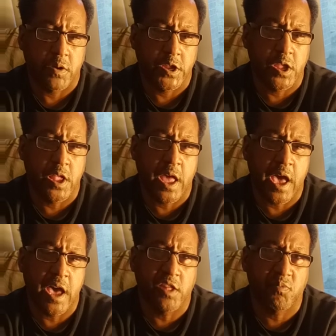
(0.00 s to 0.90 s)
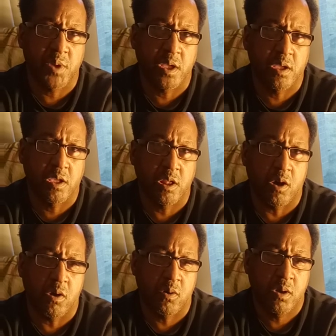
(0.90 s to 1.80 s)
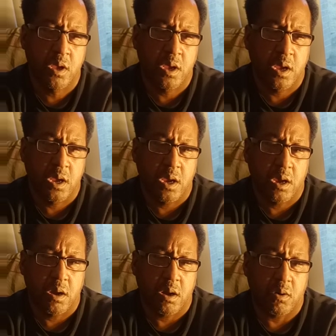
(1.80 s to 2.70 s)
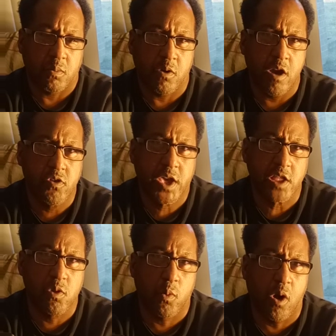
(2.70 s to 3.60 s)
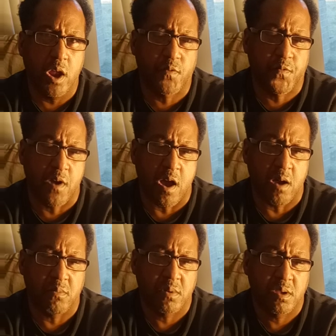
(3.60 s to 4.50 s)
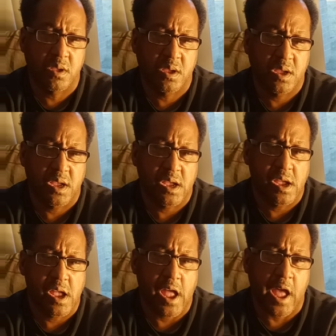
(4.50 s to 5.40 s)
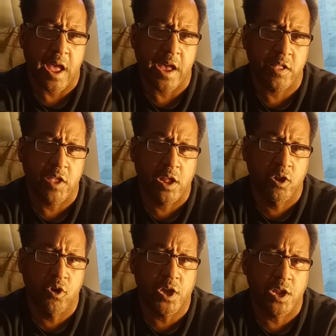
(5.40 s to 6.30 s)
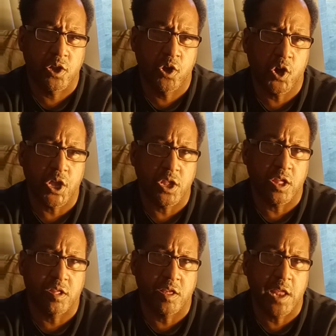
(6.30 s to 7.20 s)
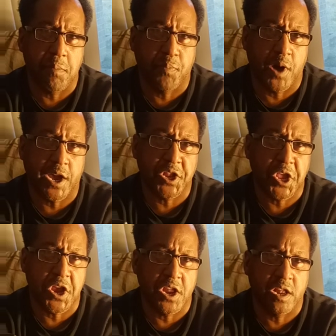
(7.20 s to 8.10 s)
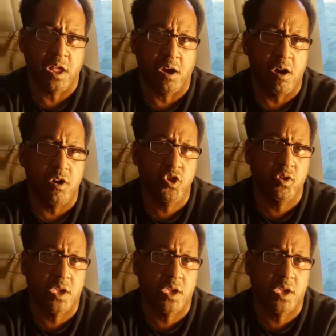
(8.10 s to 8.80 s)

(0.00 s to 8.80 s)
And then they ask me, you know, where are you getting the water from? And they look and they see that bucket there and they're like, oh, you